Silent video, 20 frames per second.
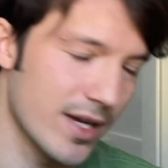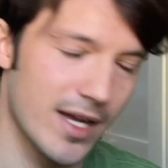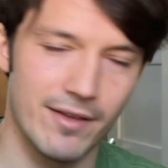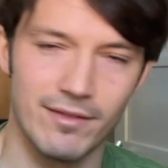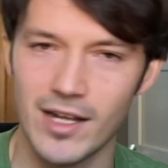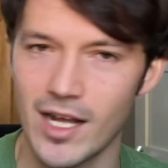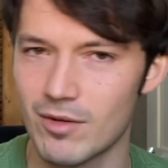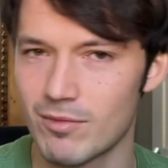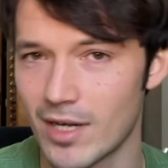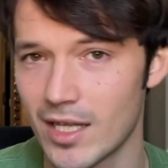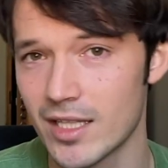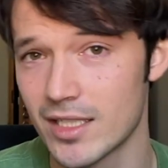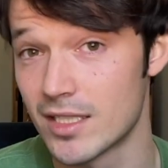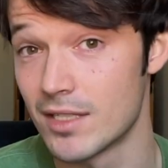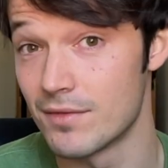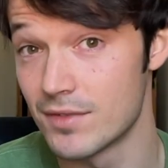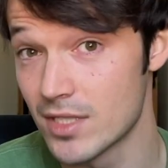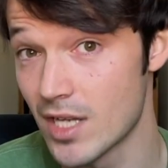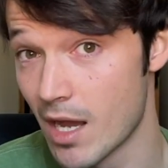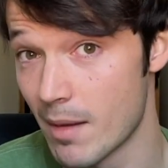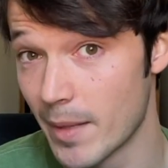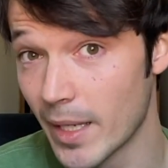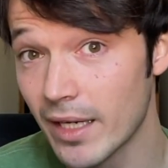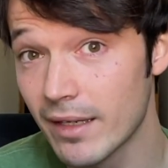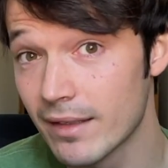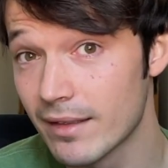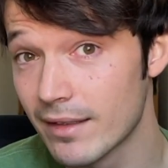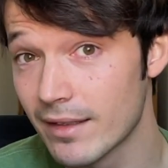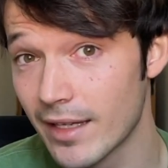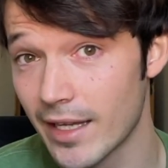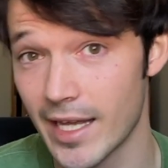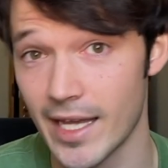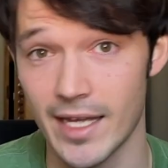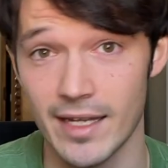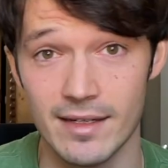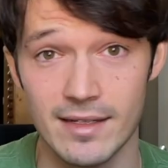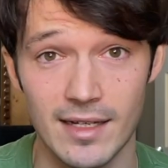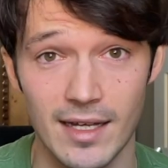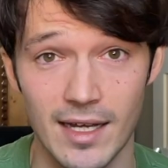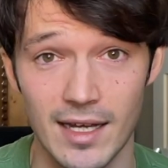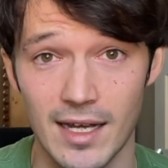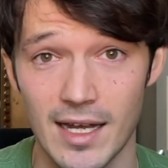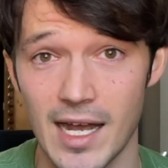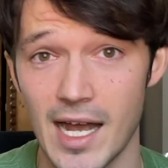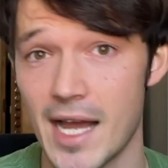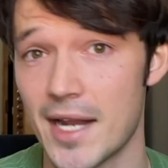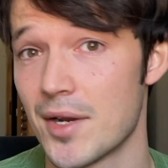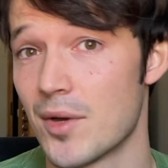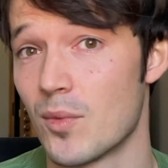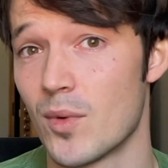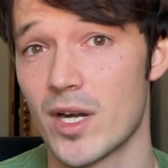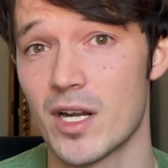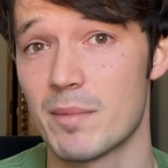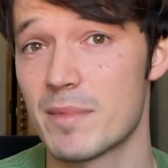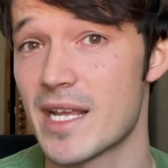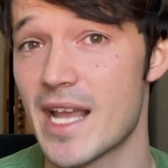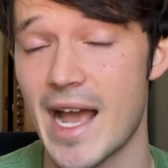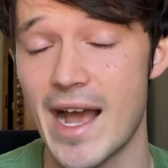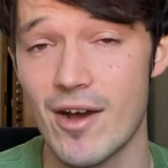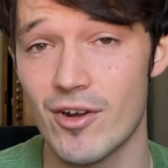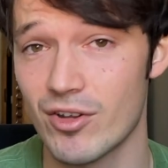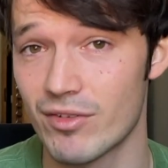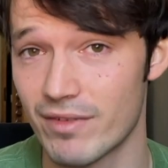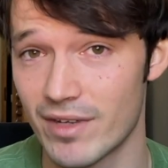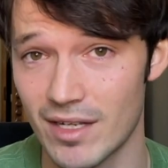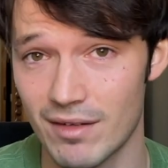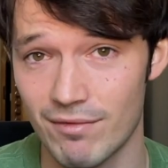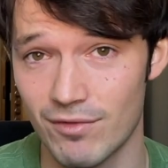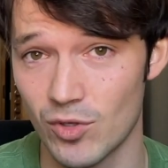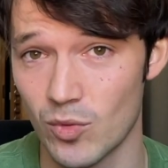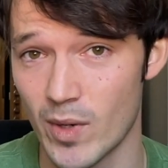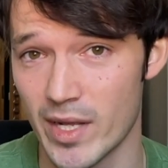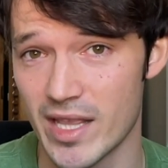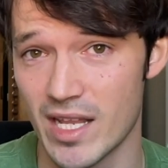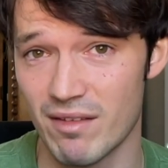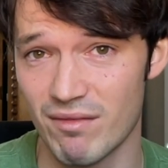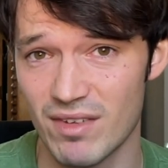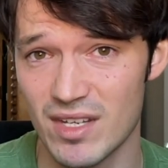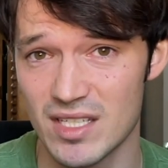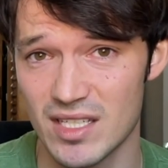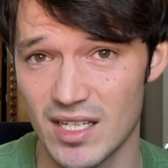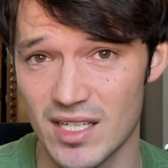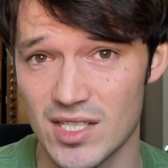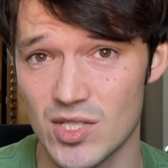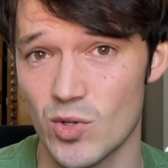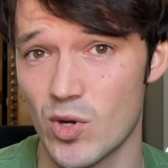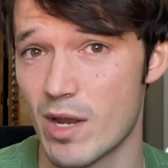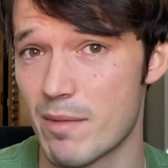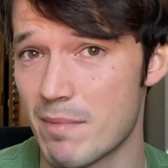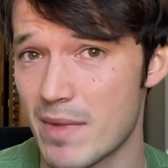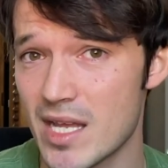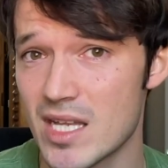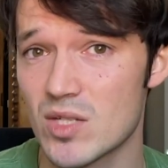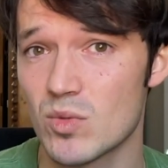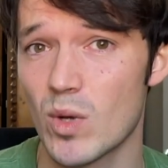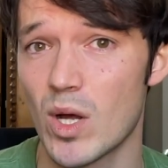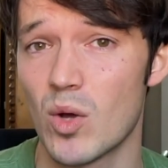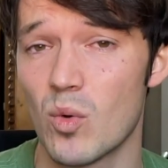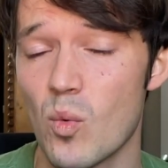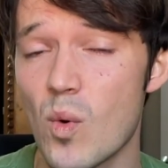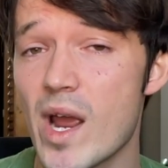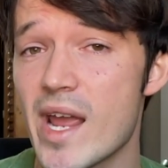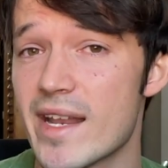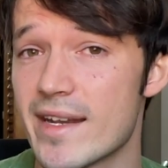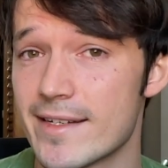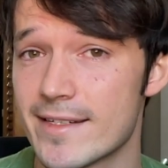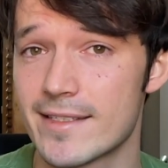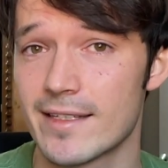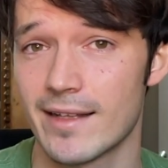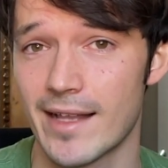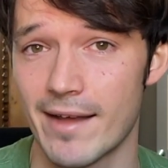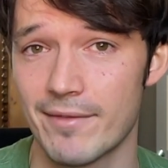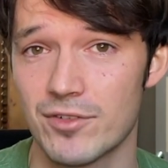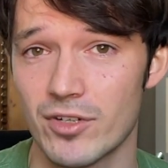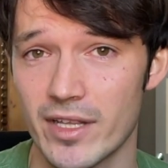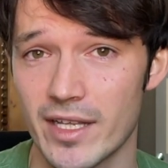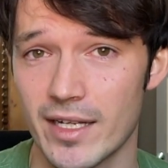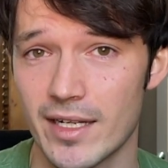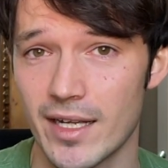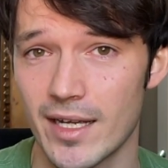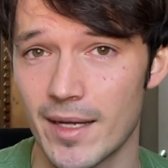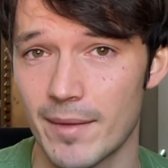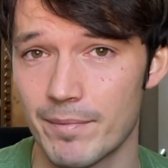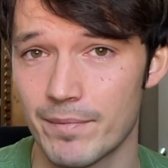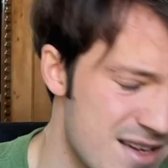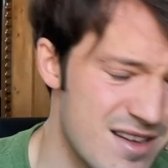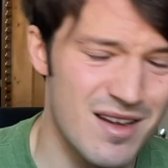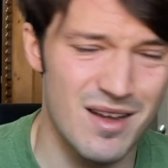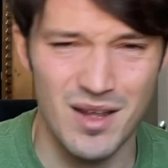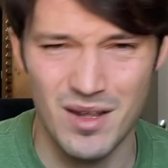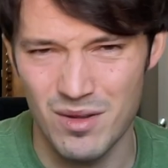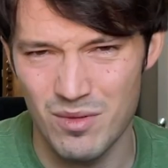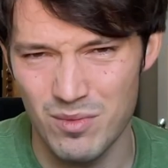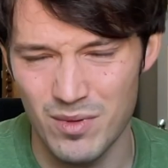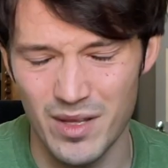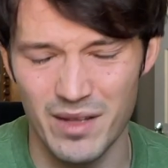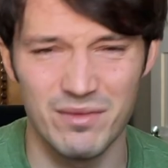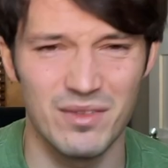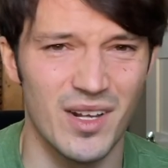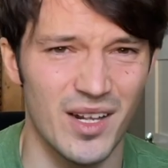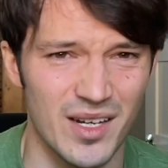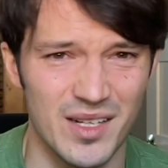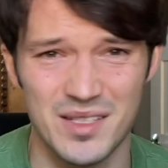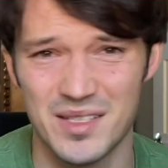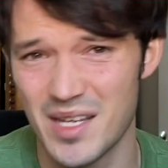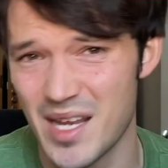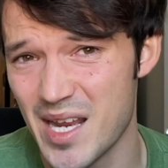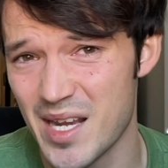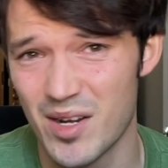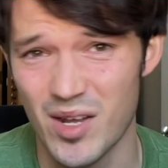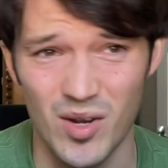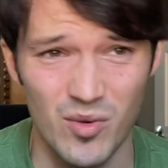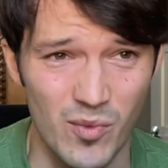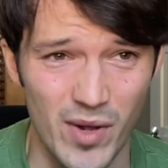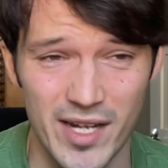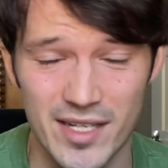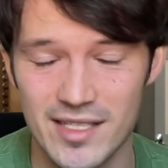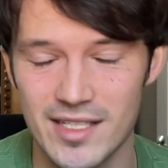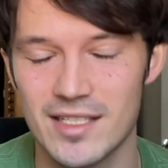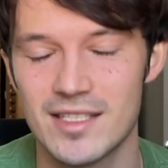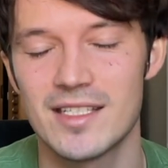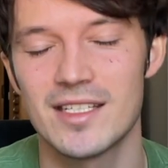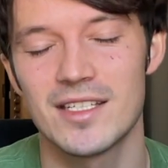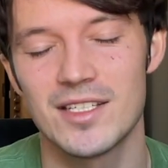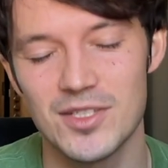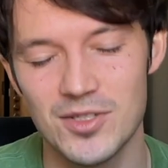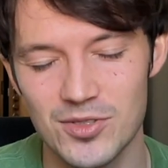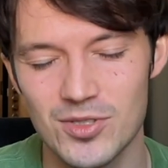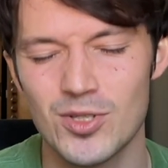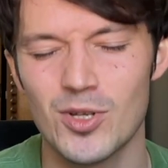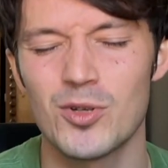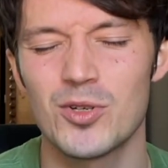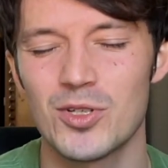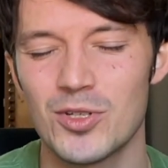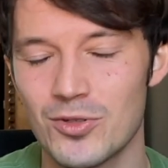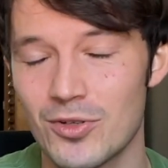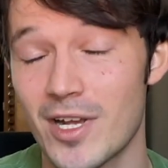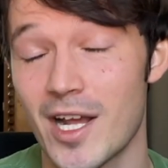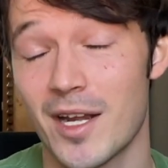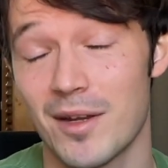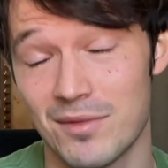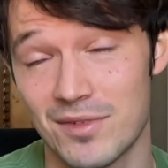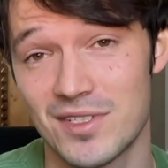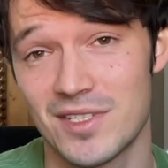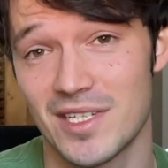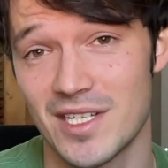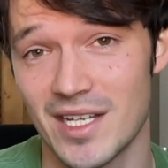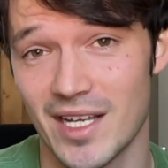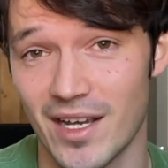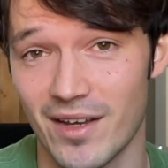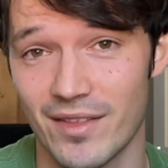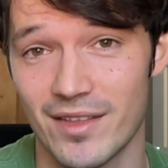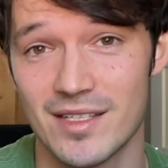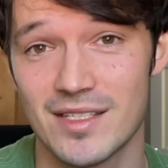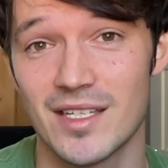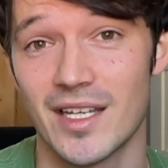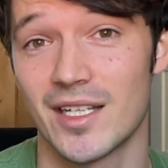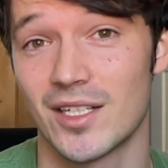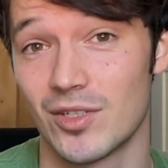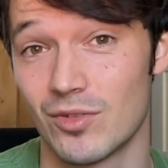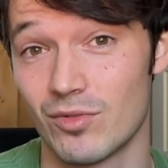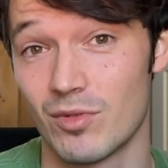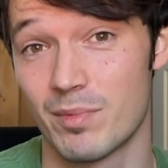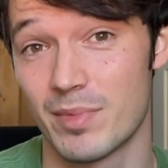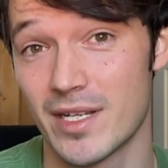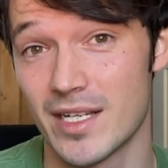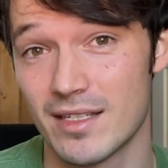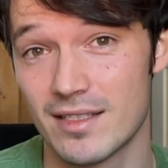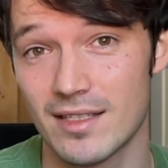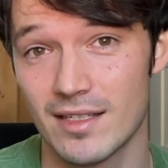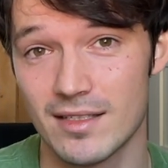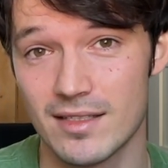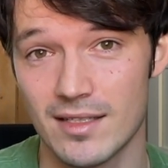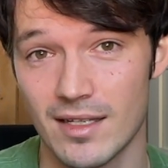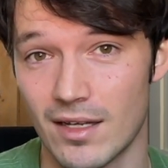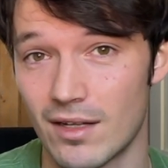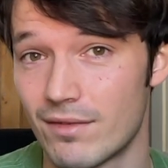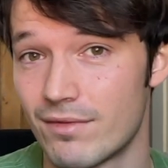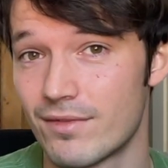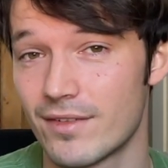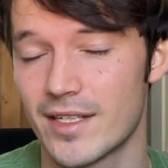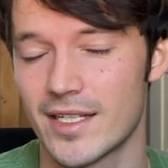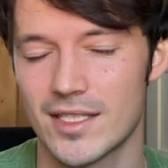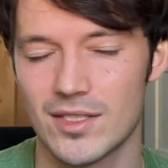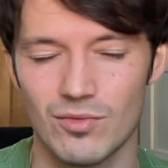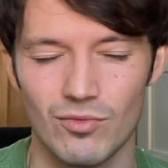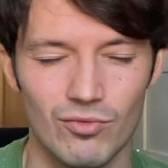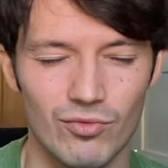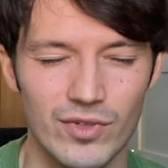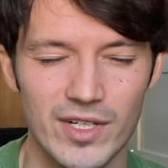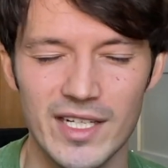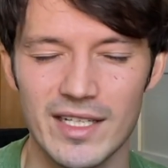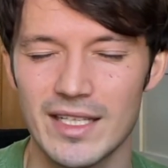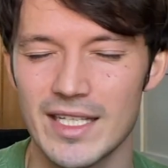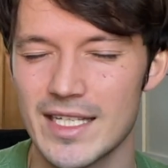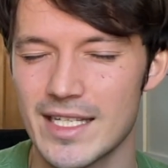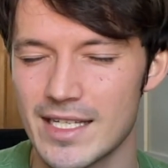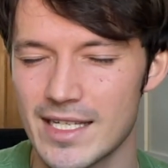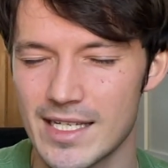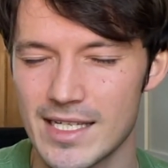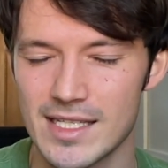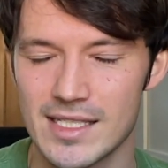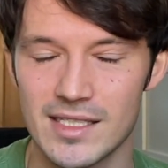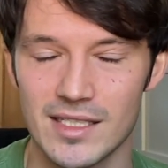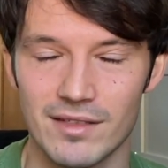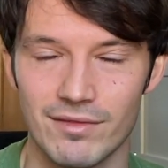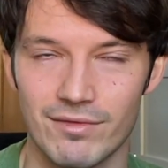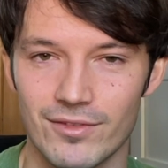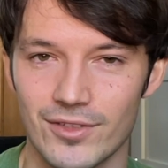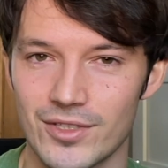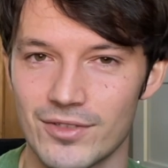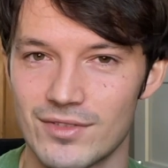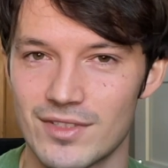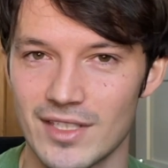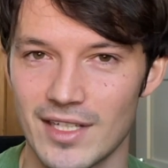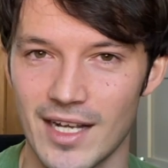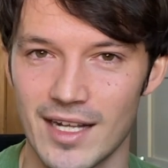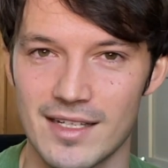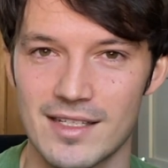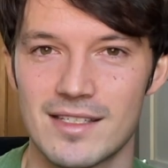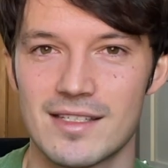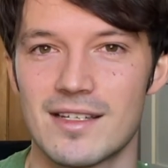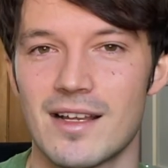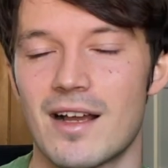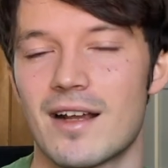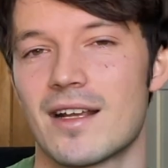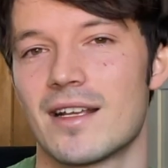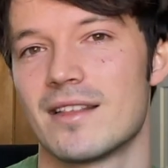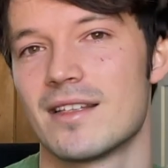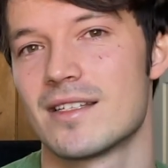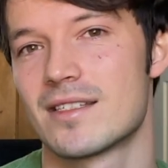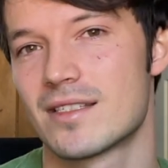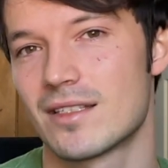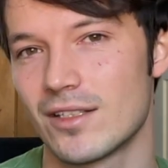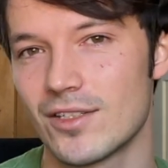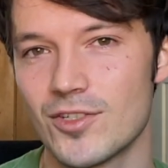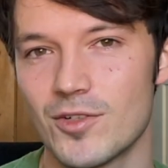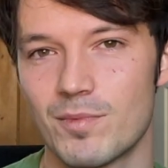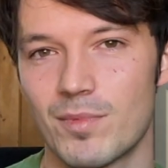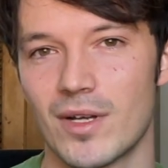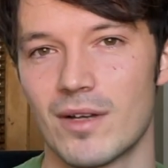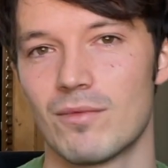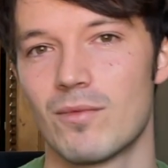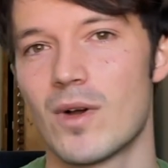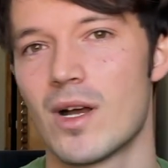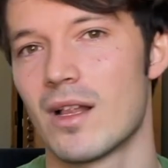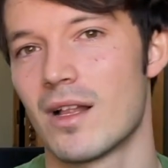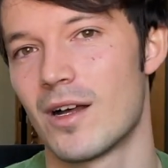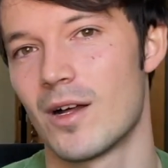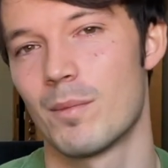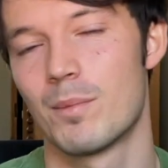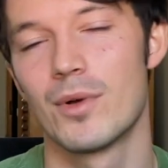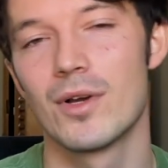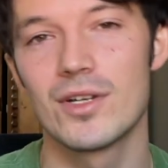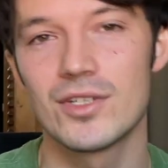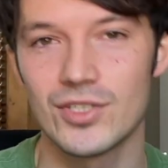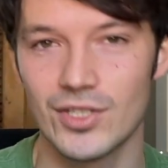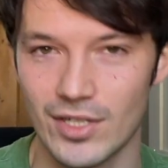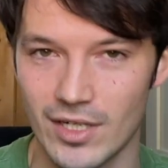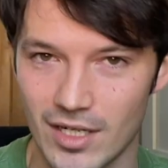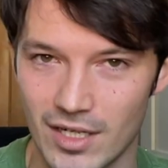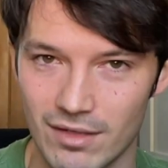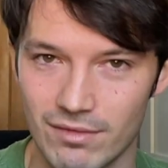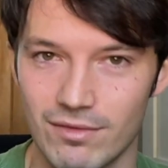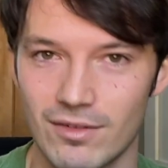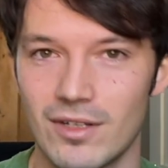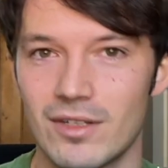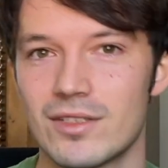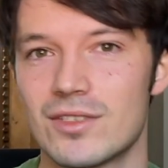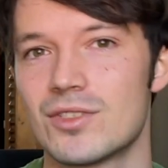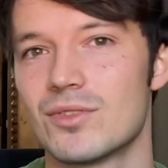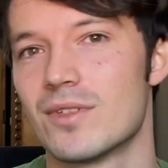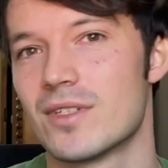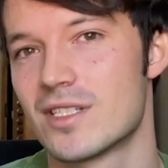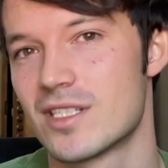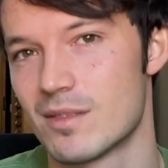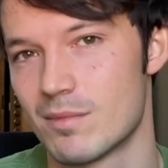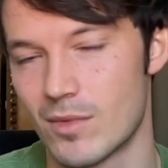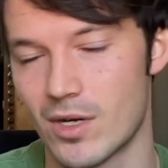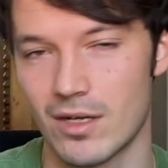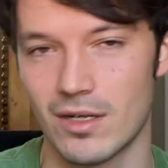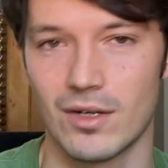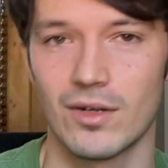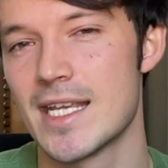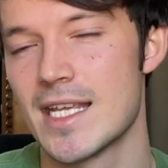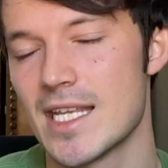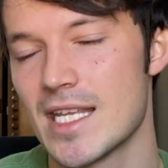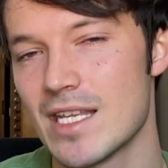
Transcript: I've got relatives coming and I don't want to be out of it for when they visit, so I may as well wait until after they come. Oh, well, I've got a date on Wednesday. So do you kind of see how the cycle repeats itself? It's really easy for you to get stuck in this loop of, well, I'll push it off. I'll do it tomorrow.